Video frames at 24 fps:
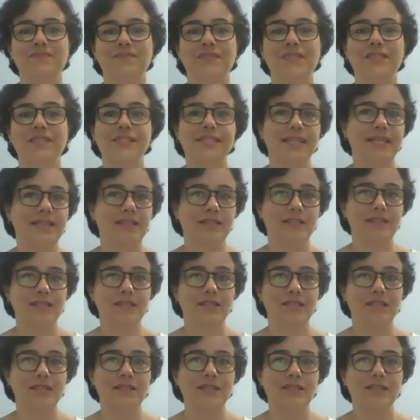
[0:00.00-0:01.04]
The
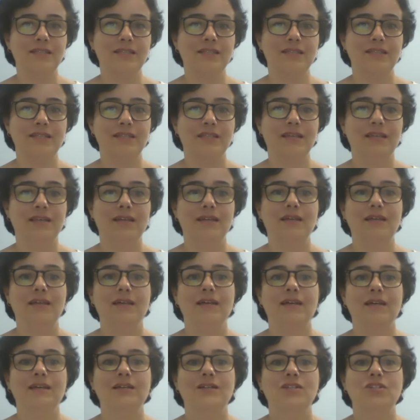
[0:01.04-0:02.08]
sentence is,
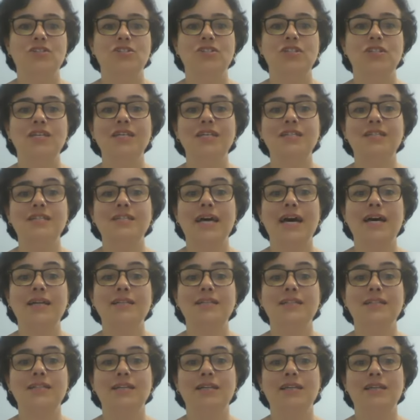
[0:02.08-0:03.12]
she
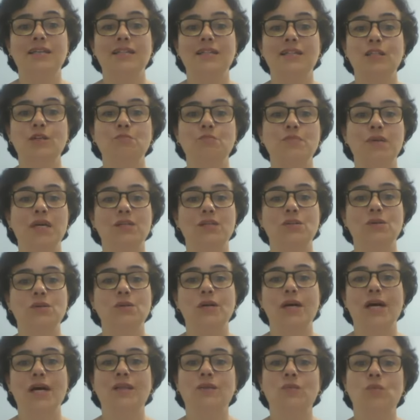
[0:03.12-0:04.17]
sat in the
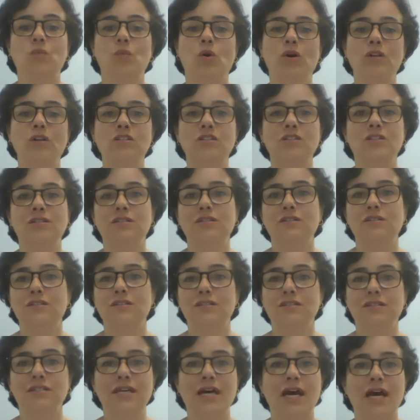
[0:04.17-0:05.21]
meadow and watched the
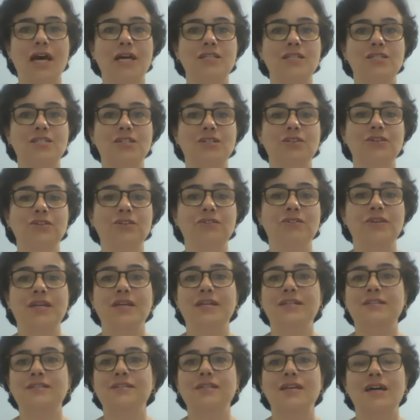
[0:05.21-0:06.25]
dash
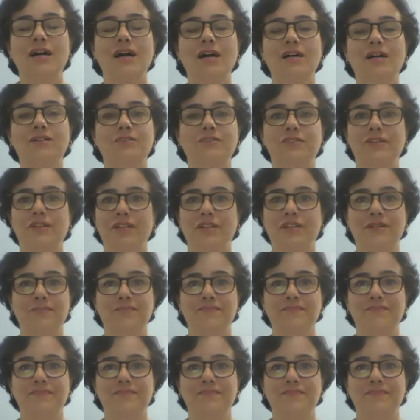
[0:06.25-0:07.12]
graze hungrily.